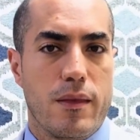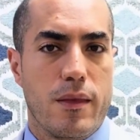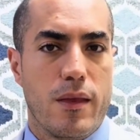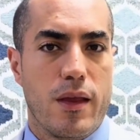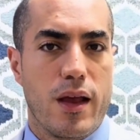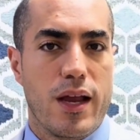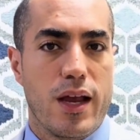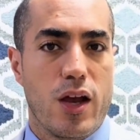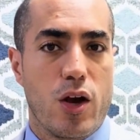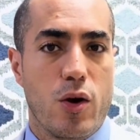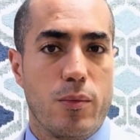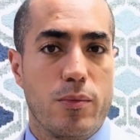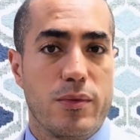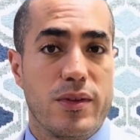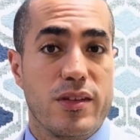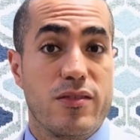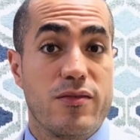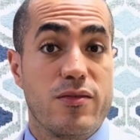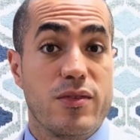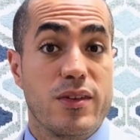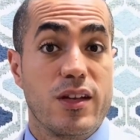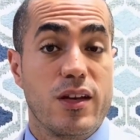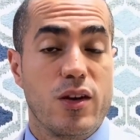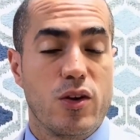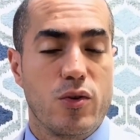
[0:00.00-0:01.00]
I hope this
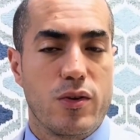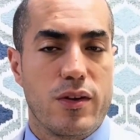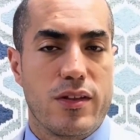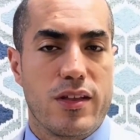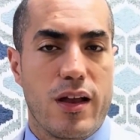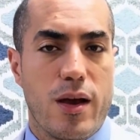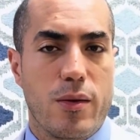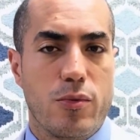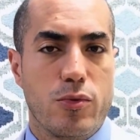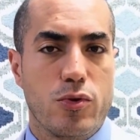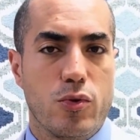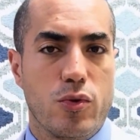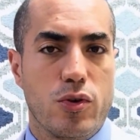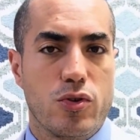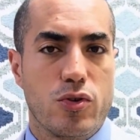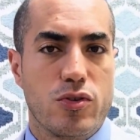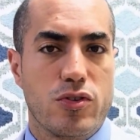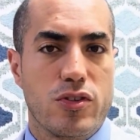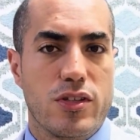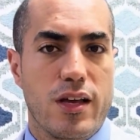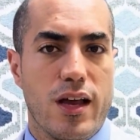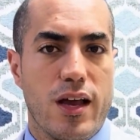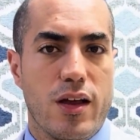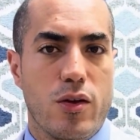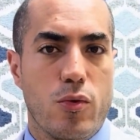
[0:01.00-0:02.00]
video has helped you
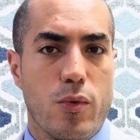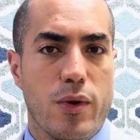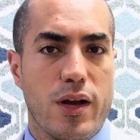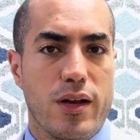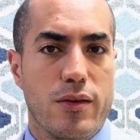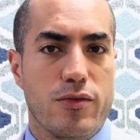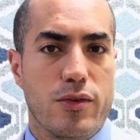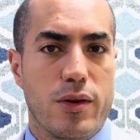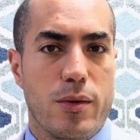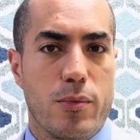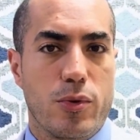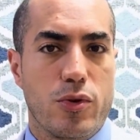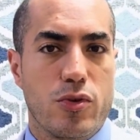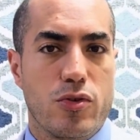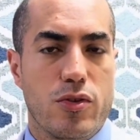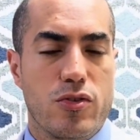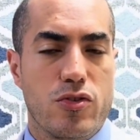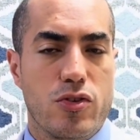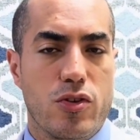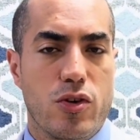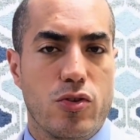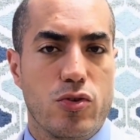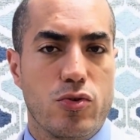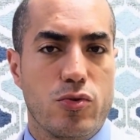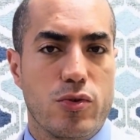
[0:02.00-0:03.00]
understand why phimosis
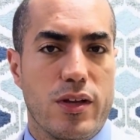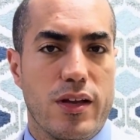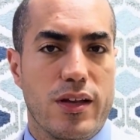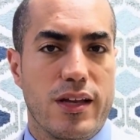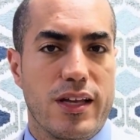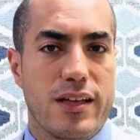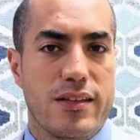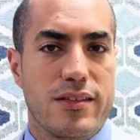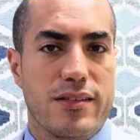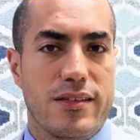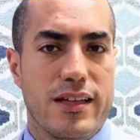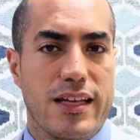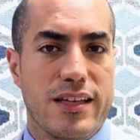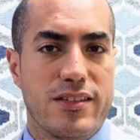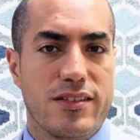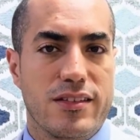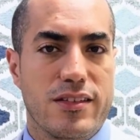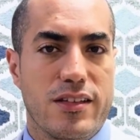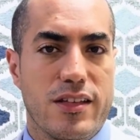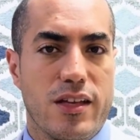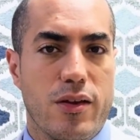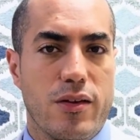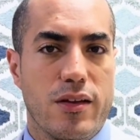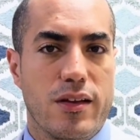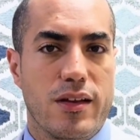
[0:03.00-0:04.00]
surgery is
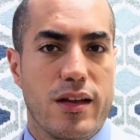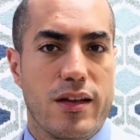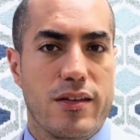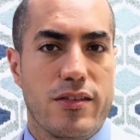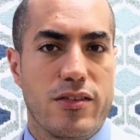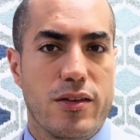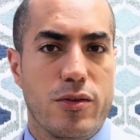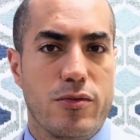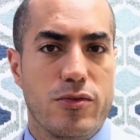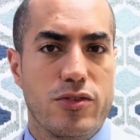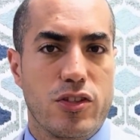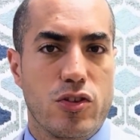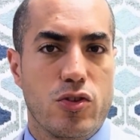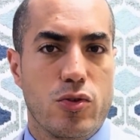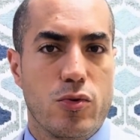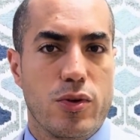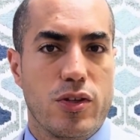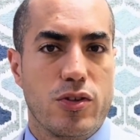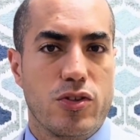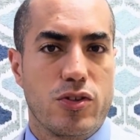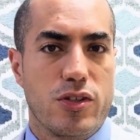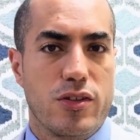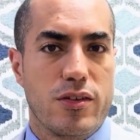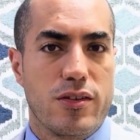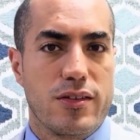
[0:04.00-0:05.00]
necessary in some
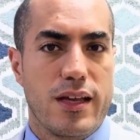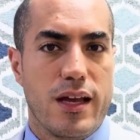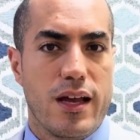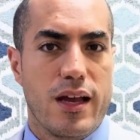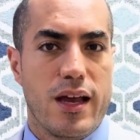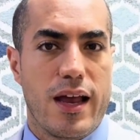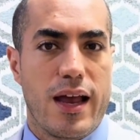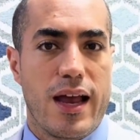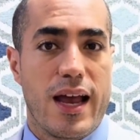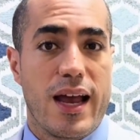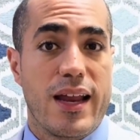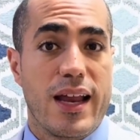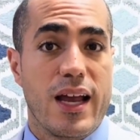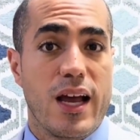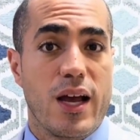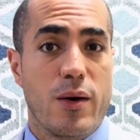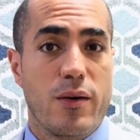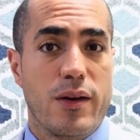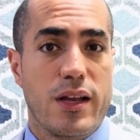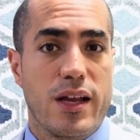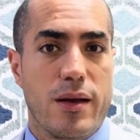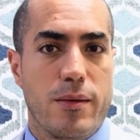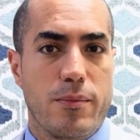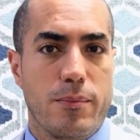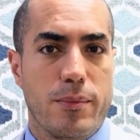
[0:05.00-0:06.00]
situations and how
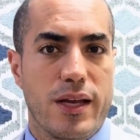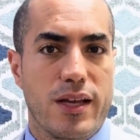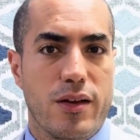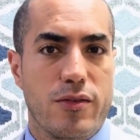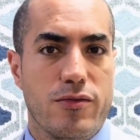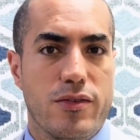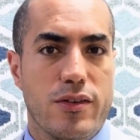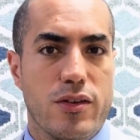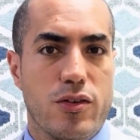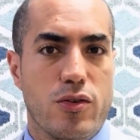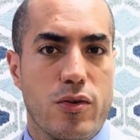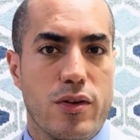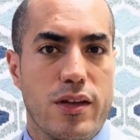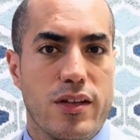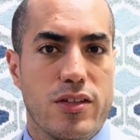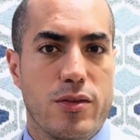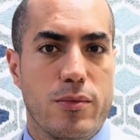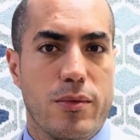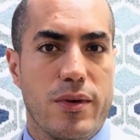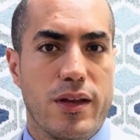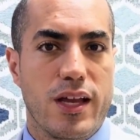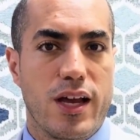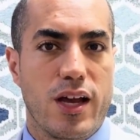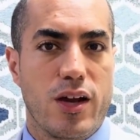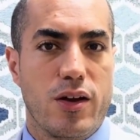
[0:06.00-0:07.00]
it can benefit your
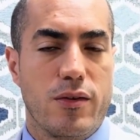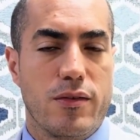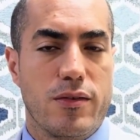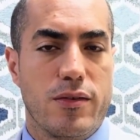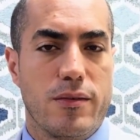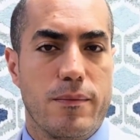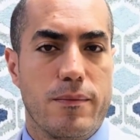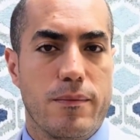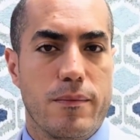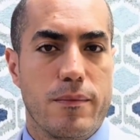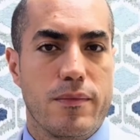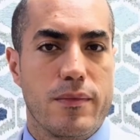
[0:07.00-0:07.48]
intimate health.